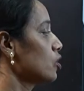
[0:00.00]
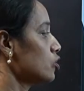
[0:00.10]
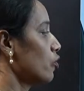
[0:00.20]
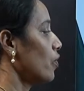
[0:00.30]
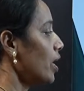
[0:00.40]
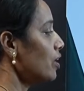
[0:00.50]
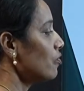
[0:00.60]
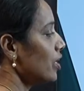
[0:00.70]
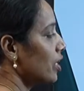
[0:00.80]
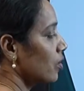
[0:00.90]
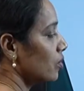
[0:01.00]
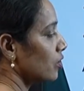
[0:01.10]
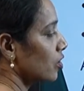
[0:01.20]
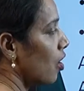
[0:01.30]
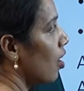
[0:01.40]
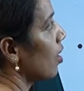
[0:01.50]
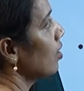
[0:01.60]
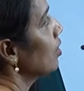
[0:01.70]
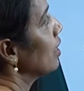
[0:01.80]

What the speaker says: So where we call